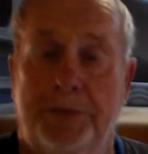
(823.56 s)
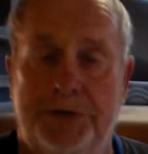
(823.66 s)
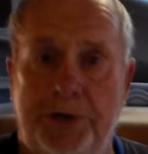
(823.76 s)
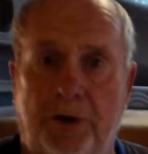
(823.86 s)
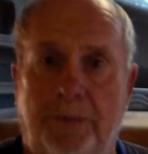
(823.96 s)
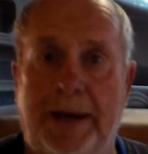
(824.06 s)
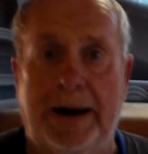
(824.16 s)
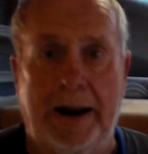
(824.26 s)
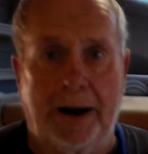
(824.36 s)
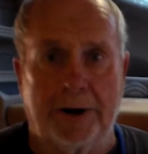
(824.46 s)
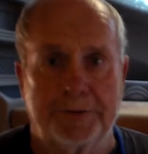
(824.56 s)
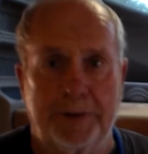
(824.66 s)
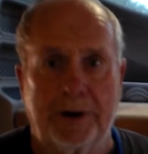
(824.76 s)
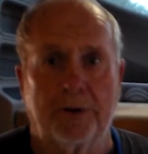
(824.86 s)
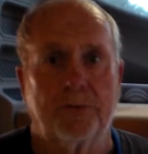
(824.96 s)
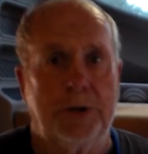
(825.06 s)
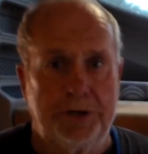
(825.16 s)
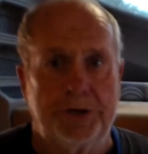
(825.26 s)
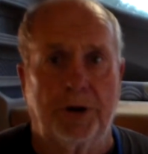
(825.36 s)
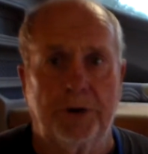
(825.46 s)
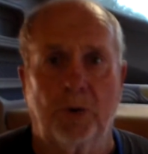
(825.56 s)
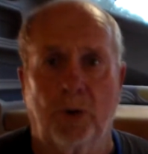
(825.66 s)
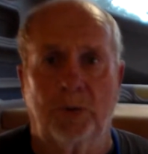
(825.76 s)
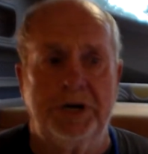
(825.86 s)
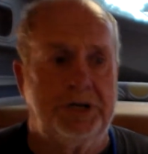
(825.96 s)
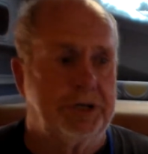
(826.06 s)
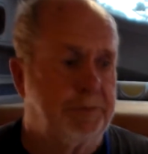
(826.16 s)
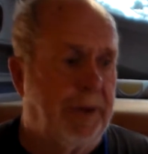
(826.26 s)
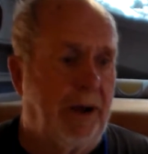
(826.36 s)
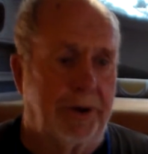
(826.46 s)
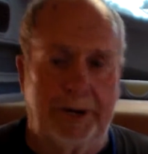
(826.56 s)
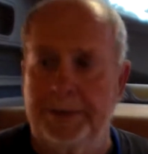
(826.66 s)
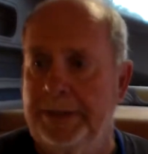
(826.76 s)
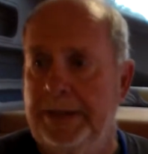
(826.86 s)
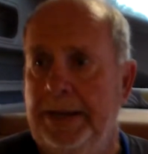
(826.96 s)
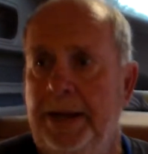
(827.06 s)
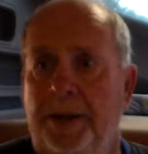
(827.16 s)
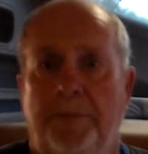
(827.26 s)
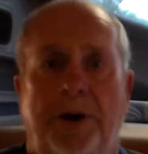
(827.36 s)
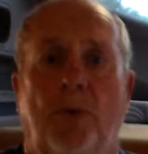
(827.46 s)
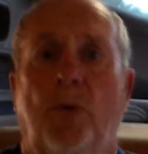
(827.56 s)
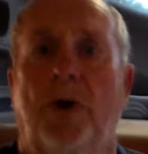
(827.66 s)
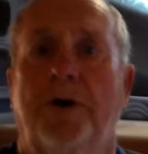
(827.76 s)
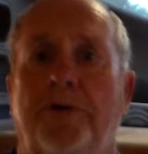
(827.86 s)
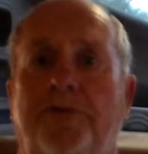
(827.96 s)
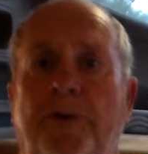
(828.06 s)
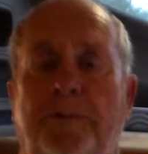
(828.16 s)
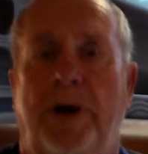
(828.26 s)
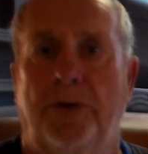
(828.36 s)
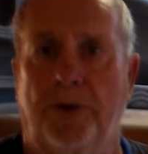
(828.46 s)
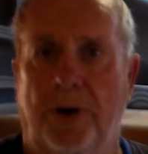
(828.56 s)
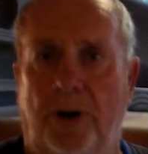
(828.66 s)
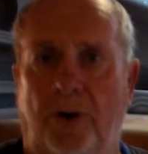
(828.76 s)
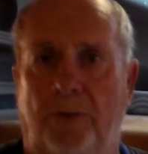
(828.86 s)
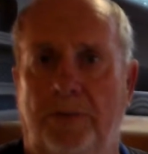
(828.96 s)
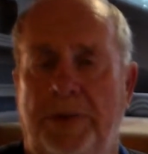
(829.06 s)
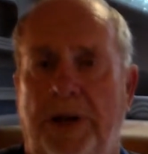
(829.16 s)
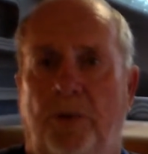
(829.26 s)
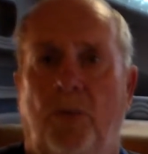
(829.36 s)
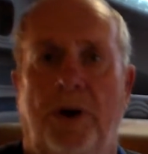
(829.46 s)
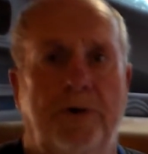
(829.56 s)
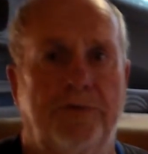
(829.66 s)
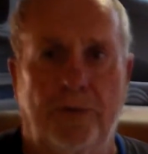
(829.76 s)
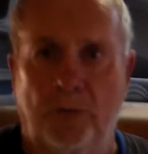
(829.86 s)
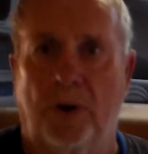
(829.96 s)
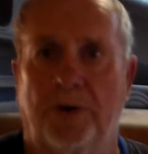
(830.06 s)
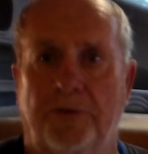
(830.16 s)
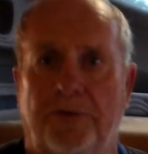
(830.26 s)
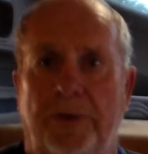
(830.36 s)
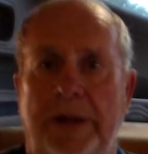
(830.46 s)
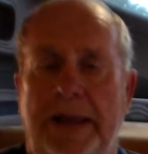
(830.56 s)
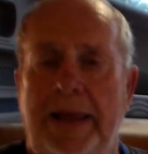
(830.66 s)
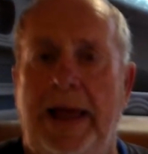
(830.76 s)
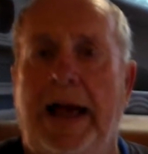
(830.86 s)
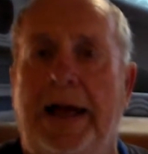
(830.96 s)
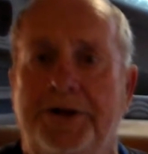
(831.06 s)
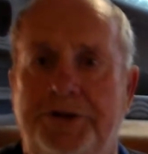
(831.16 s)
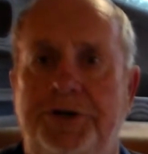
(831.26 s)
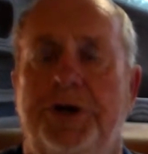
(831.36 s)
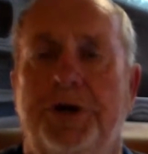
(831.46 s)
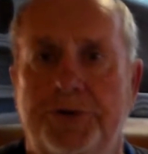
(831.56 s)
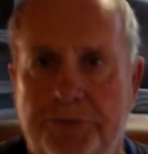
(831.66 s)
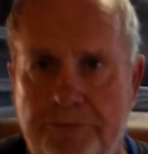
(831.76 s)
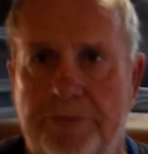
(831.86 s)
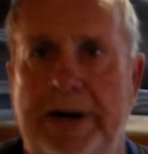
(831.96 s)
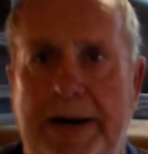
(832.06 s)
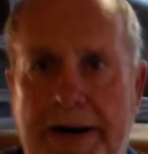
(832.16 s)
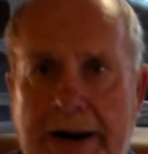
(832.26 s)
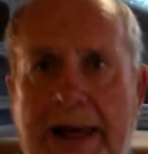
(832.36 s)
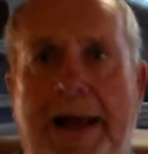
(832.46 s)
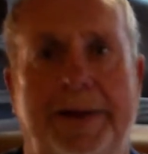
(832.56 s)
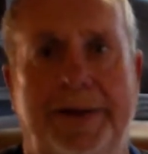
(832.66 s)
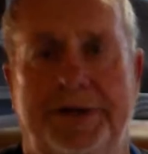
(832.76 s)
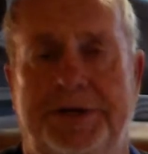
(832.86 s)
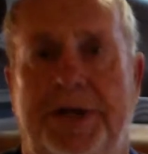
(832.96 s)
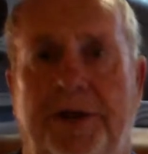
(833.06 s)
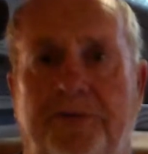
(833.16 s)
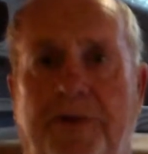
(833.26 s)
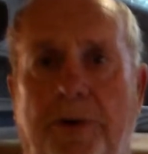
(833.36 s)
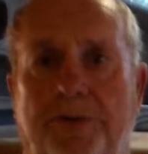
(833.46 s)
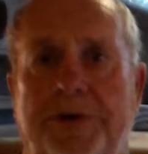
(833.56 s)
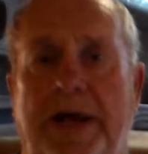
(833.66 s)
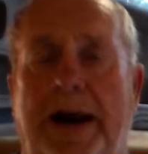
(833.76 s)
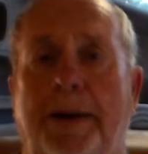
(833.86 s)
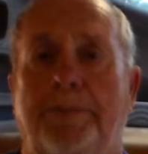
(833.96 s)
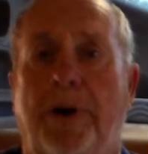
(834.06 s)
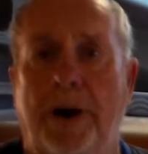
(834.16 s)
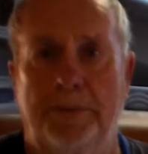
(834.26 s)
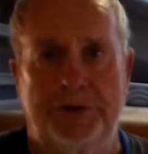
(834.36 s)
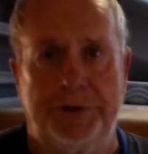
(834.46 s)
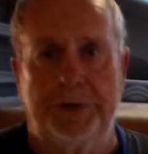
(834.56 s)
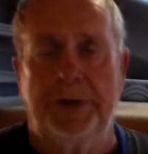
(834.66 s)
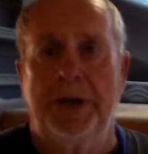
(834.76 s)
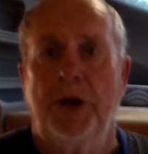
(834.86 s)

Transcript: But you know about ours because we can show you where we just bought it. But a wonderful motorhome, wonderful, wonderful. I just really like this thing, folks, and I promise you,